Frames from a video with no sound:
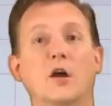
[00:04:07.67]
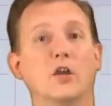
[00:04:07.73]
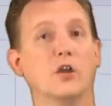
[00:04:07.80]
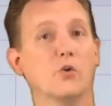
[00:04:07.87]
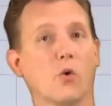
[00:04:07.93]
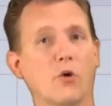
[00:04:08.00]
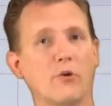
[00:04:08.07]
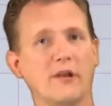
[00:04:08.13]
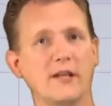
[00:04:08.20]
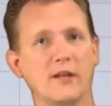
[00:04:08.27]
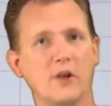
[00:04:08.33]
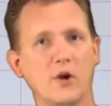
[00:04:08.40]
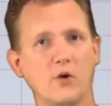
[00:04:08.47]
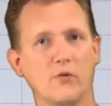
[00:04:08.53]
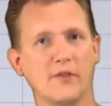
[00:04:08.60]
You already
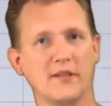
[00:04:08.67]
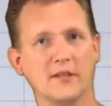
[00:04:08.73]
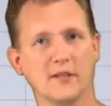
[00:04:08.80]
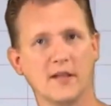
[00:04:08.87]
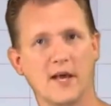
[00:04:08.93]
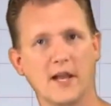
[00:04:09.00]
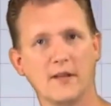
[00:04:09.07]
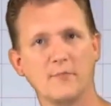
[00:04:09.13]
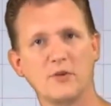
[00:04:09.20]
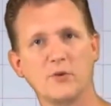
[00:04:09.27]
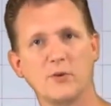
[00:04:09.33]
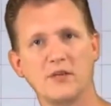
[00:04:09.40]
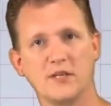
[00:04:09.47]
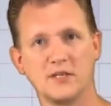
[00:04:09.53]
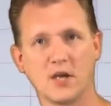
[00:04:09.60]
know that the line
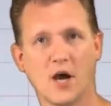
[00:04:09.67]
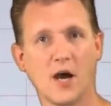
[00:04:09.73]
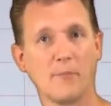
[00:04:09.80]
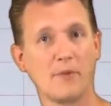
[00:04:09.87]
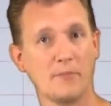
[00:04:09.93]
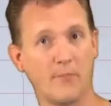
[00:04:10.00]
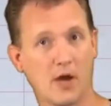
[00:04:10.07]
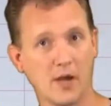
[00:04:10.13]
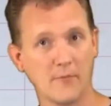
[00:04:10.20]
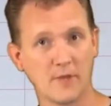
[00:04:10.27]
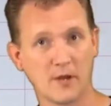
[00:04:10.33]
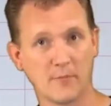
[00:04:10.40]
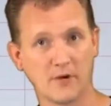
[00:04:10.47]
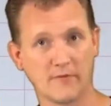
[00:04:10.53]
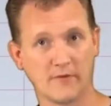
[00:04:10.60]
between the top and bottom
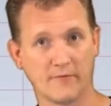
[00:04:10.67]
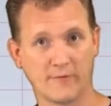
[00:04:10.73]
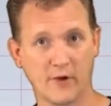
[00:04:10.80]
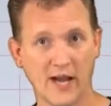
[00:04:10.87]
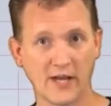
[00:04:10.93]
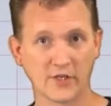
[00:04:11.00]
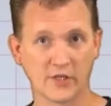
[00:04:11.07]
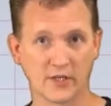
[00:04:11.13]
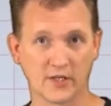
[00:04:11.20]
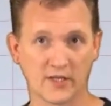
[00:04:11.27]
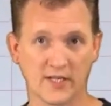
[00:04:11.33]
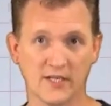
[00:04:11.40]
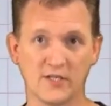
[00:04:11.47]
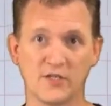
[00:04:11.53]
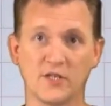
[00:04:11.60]
number of a fraction
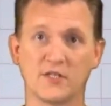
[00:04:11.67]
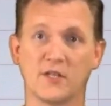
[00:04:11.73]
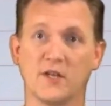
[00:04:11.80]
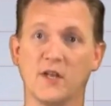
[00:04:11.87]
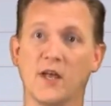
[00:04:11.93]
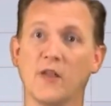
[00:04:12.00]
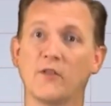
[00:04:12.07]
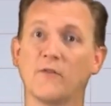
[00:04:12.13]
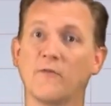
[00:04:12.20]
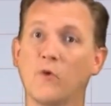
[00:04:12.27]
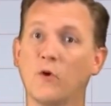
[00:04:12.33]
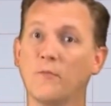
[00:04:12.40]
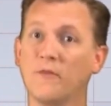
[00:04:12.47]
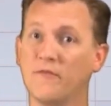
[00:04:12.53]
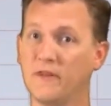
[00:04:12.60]
is just another
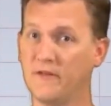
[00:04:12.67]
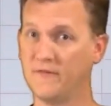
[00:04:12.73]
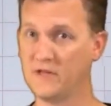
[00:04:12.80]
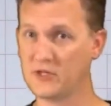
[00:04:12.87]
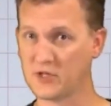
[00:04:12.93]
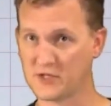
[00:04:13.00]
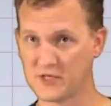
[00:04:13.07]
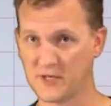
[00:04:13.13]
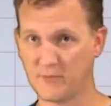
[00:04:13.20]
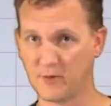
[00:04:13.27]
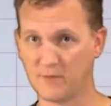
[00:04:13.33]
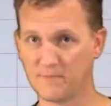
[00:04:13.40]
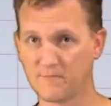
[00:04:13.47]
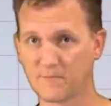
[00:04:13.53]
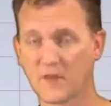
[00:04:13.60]
form of the division
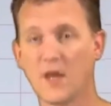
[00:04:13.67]
symbol.